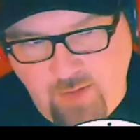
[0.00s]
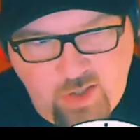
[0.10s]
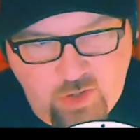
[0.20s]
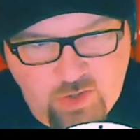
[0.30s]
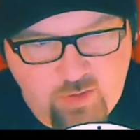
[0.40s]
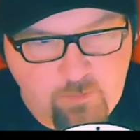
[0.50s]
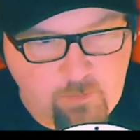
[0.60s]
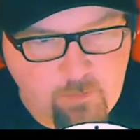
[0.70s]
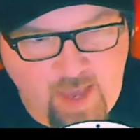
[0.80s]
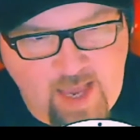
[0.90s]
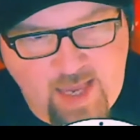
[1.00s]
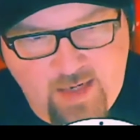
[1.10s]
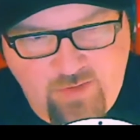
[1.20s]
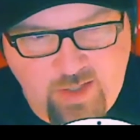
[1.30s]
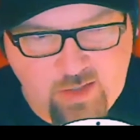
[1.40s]
the good, bad,
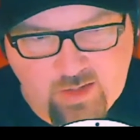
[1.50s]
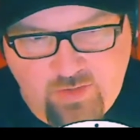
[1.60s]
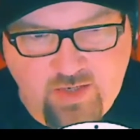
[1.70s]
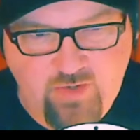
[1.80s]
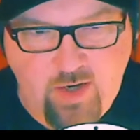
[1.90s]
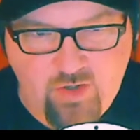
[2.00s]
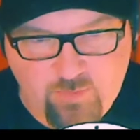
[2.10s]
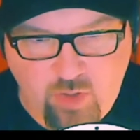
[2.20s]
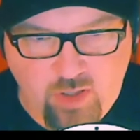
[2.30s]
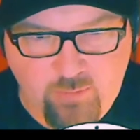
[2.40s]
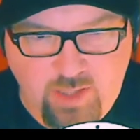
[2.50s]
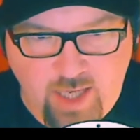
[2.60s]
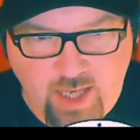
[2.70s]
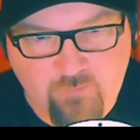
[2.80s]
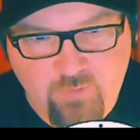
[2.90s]
and the ugly that is Harrisburg,
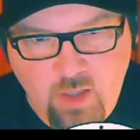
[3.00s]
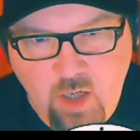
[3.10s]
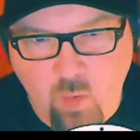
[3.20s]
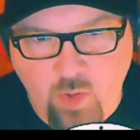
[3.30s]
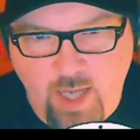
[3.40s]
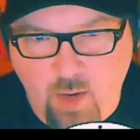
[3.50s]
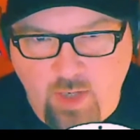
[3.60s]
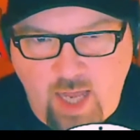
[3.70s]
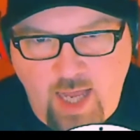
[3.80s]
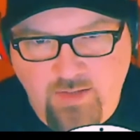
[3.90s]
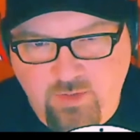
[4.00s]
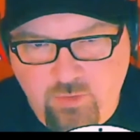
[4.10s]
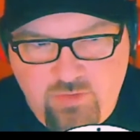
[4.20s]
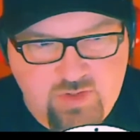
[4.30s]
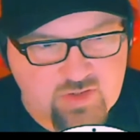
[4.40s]
PA. We're now on
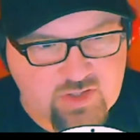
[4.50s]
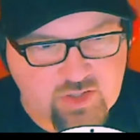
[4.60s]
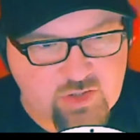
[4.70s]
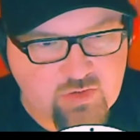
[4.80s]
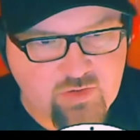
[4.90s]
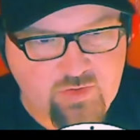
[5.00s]
iTunes and Stitcher, so